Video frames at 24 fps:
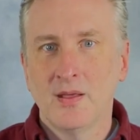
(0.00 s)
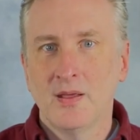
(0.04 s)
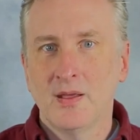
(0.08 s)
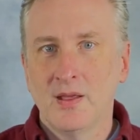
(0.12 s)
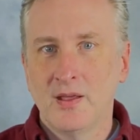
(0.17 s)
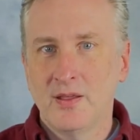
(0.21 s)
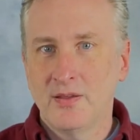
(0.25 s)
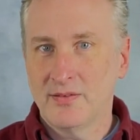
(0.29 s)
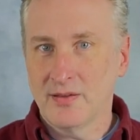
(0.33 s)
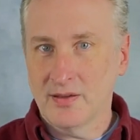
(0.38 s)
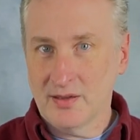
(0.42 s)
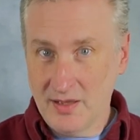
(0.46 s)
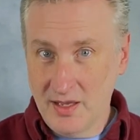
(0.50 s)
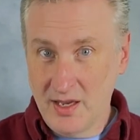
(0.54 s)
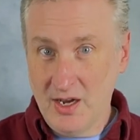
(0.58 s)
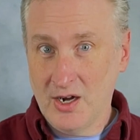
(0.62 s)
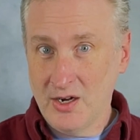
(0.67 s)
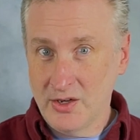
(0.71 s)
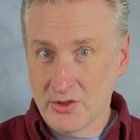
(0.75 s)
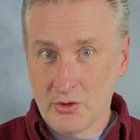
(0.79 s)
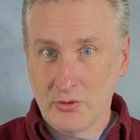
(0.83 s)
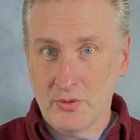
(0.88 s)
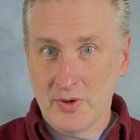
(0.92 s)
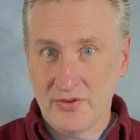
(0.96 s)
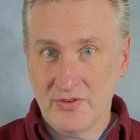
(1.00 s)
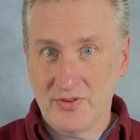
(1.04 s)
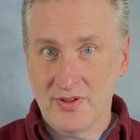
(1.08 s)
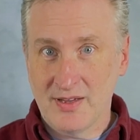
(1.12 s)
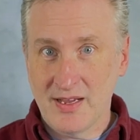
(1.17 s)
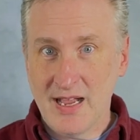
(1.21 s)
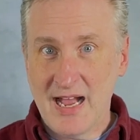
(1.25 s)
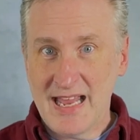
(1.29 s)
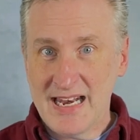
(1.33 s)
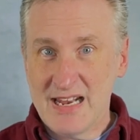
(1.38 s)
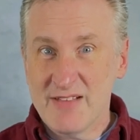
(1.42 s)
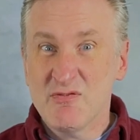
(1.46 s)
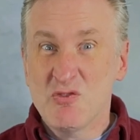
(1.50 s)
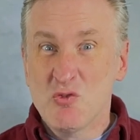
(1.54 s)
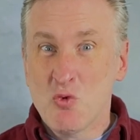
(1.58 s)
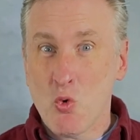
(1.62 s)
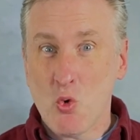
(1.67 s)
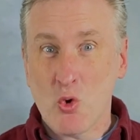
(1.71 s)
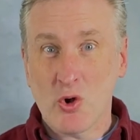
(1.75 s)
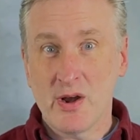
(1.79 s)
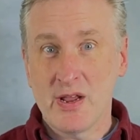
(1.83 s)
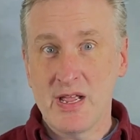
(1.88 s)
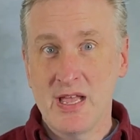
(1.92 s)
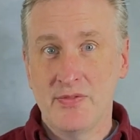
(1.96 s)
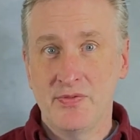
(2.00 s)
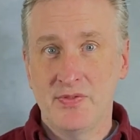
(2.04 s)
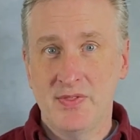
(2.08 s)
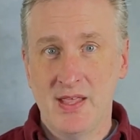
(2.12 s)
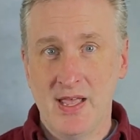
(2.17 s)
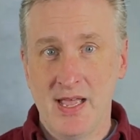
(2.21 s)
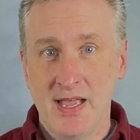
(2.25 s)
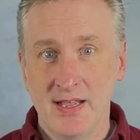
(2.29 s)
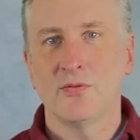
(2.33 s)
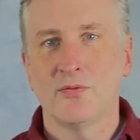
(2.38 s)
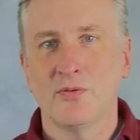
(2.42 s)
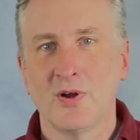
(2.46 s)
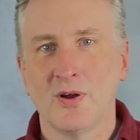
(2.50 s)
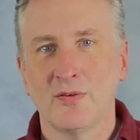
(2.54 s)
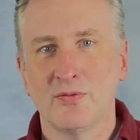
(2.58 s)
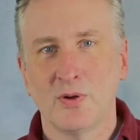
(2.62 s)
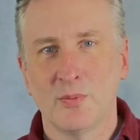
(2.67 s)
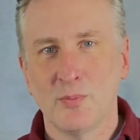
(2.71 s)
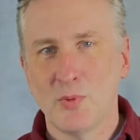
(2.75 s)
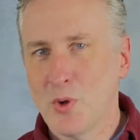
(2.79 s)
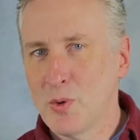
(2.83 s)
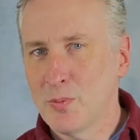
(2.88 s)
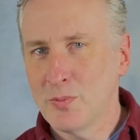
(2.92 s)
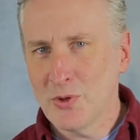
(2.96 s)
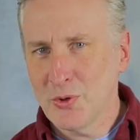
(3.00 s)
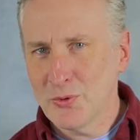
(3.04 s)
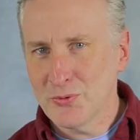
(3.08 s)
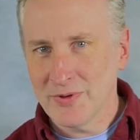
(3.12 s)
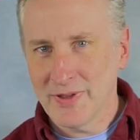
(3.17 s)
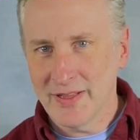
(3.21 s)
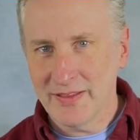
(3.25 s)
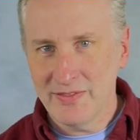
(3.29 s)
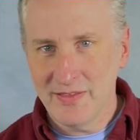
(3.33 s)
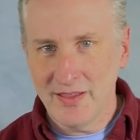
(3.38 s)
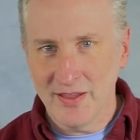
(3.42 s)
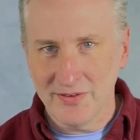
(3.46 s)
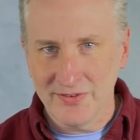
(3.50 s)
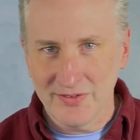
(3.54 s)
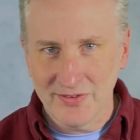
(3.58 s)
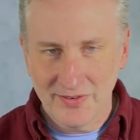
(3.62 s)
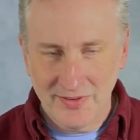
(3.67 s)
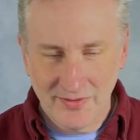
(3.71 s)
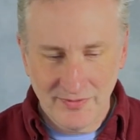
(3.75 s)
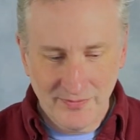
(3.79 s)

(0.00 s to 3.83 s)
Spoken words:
is a characteristic kind of Dorian thing. Far From Home goes like this.